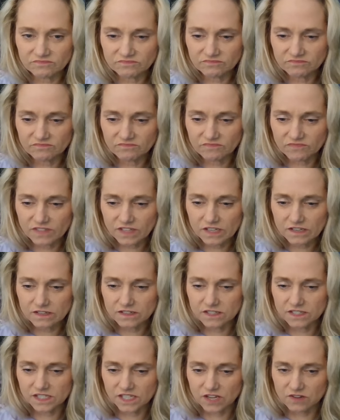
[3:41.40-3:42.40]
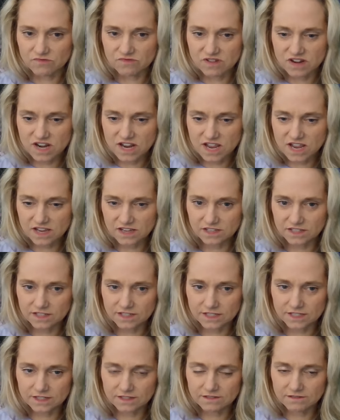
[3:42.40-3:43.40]
Let's go
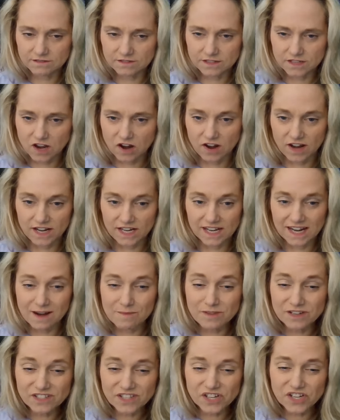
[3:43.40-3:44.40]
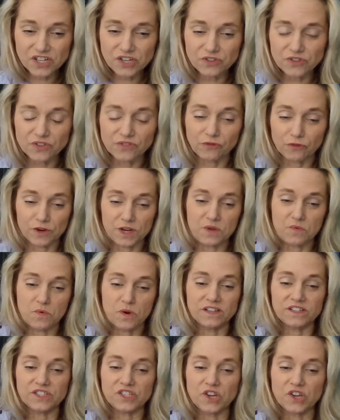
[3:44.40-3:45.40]
next. All right, and I'm just going to do the free
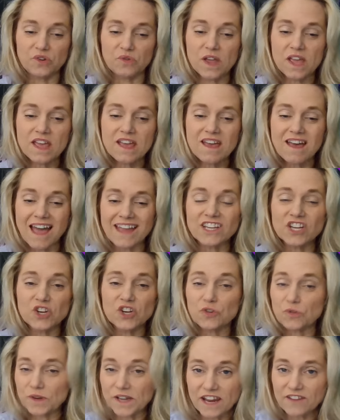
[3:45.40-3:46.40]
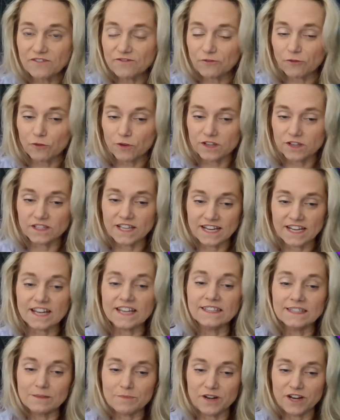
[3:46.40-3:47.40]
one. So I can create for like
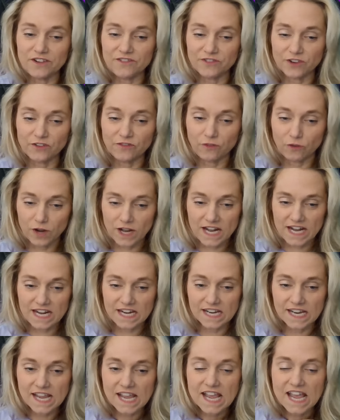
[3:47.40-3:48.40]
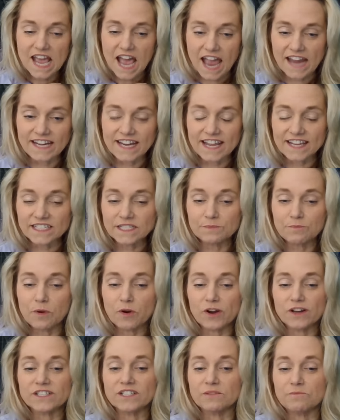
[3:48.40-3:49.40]
unlimited for free. I can
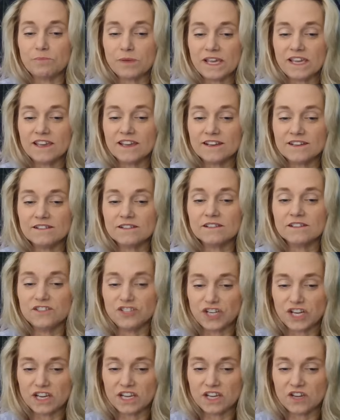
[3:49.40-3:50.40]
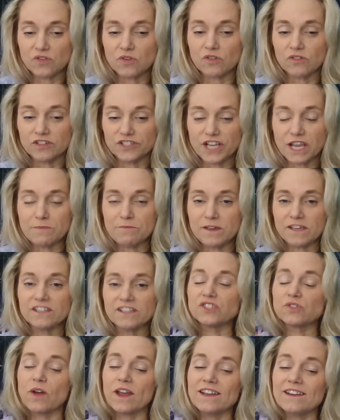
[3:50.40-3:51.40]
export to PNG or JPEG,
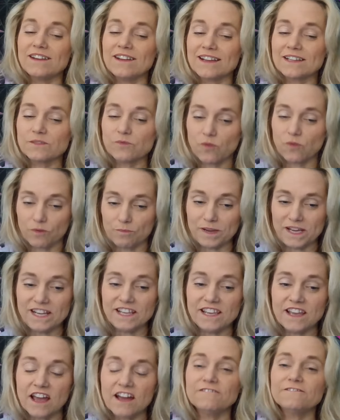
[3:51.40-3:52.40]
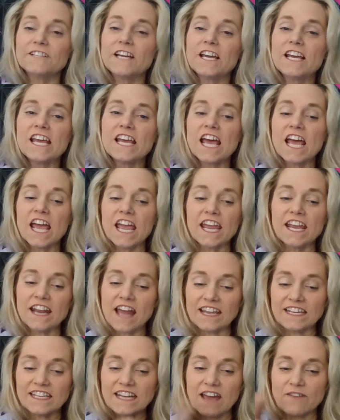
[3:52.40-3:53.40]
so I can or PDF, and
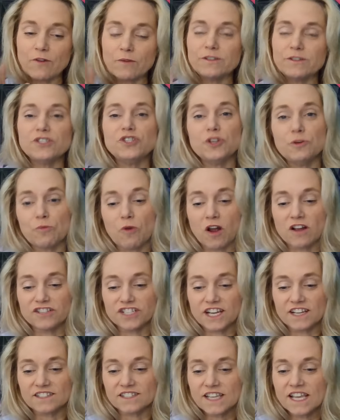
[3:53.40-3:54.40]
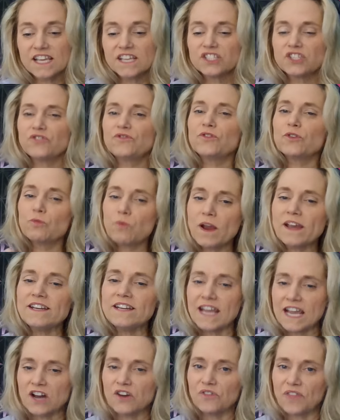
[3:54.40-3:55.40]
I can have up to 2 projects. So for right
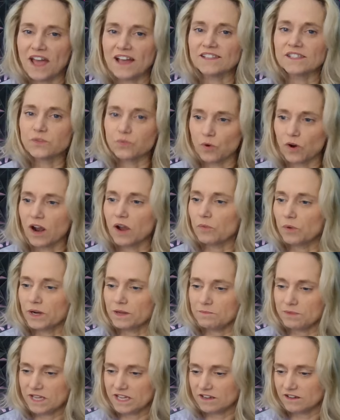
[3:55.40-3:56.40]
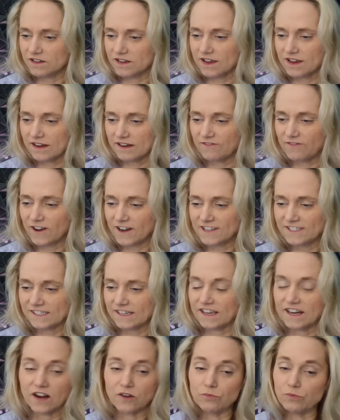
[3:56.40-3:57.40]
now, that's where I want to be. And if I
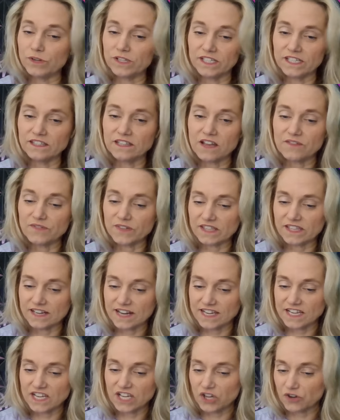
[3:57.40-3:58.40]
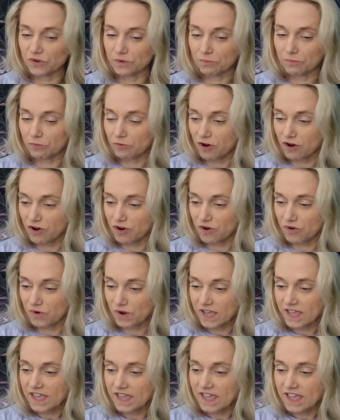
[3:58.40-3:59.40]
decide I really love it, then I can go to Pro,
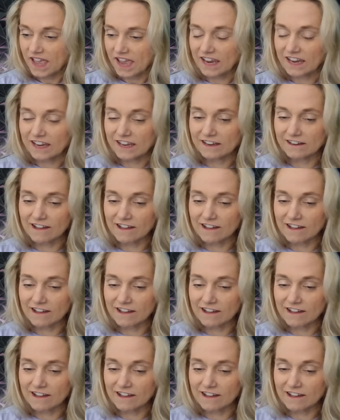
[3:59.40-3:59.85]
and